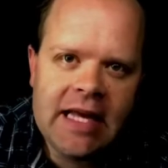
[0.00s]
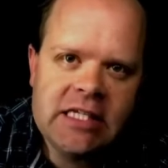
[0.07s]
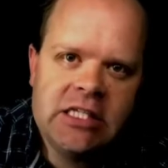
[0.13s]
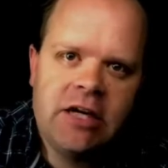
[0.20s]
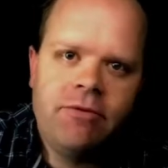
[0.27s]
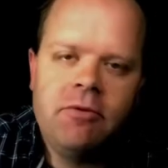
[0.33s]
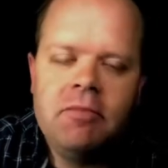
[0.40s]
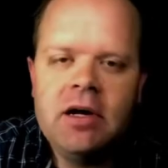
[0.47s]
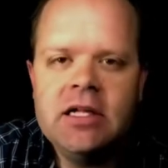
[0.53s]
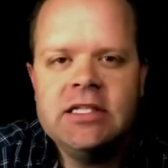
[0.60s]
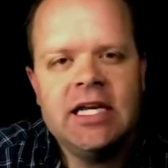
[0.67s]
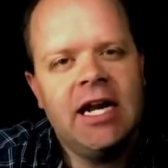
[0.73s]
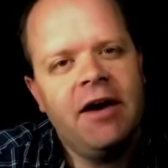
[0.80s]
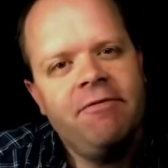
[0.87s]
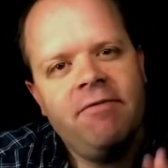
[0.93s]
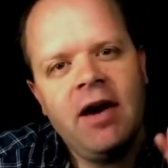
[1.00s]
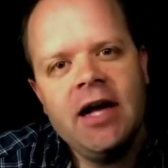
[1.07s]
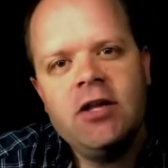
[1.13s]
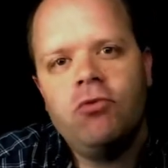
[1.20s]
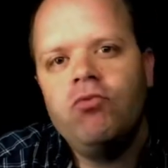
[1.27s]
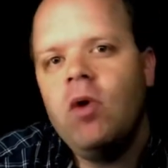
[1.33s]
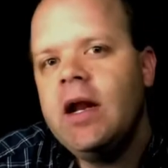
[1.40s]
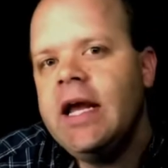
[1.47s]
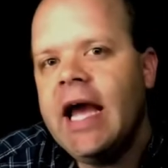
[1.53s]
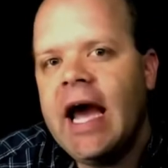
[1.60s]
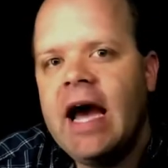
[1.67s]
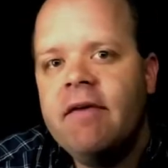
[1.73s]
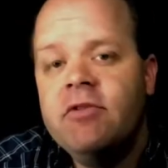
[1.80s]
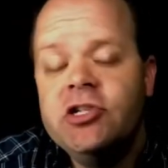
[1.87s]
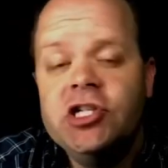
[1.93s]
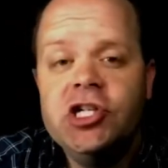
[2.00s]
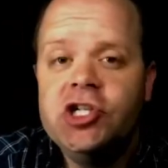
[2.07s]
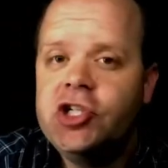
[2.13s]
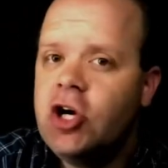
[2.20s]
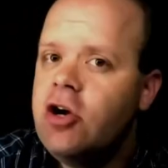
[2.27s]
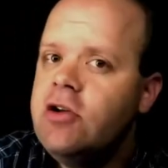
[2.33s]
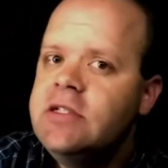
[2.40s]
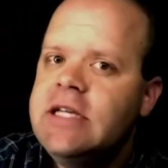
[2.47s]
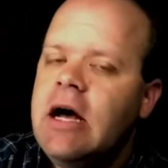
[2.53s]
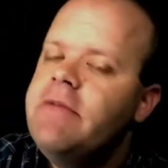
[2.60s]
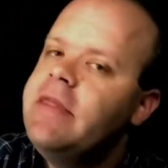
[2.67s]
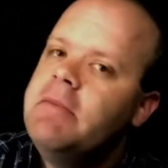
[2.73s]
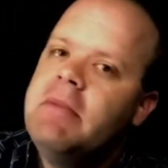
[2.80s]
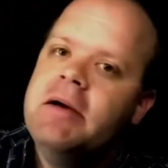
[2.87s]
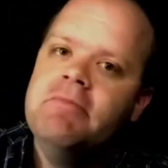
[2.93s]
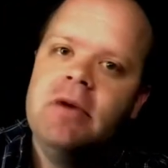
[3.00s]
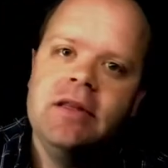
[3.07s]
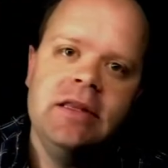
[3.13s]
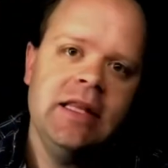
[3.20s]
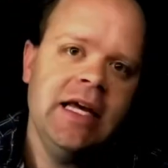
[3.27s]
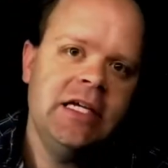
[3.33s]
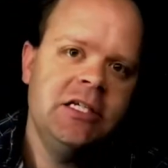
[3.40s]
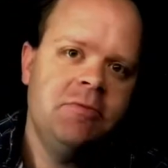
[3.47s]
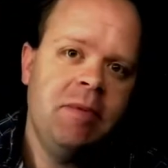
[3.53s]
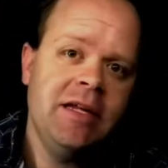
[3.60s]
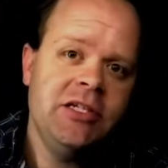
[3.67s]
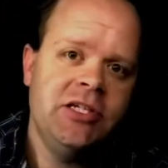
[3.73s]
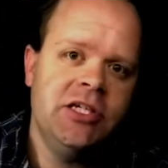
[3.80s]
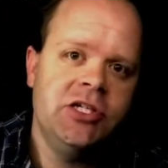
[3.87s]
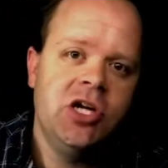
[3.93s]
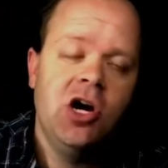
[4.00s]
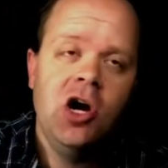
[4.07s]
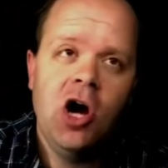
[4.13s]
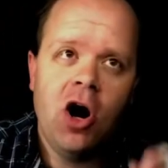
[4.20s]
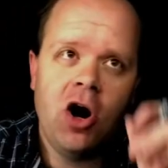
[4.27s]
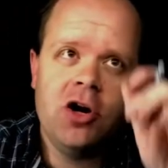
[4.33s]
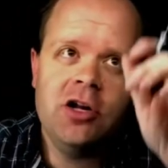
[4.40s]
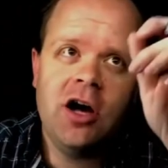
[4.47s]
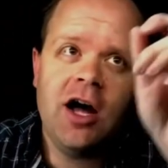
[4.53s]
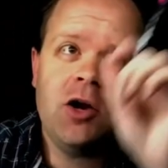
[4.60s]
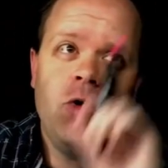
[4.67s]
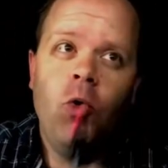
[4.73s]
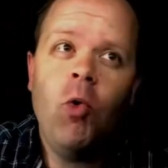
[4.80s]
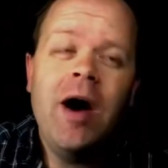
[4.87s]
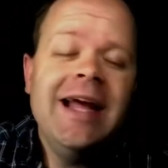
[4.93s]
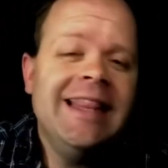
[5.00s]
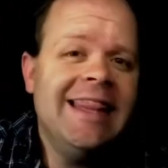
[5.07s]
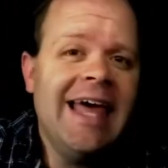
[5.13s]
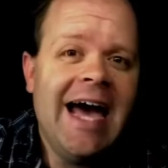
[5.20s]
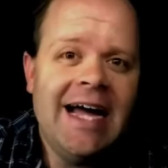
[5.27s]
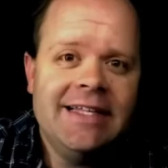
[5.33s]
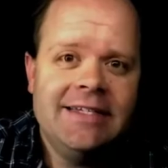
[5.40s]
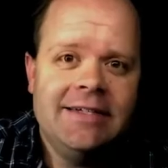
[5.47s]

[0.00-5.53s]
several months and I find a running average, and it turns out that my monthly expenses are not quite that.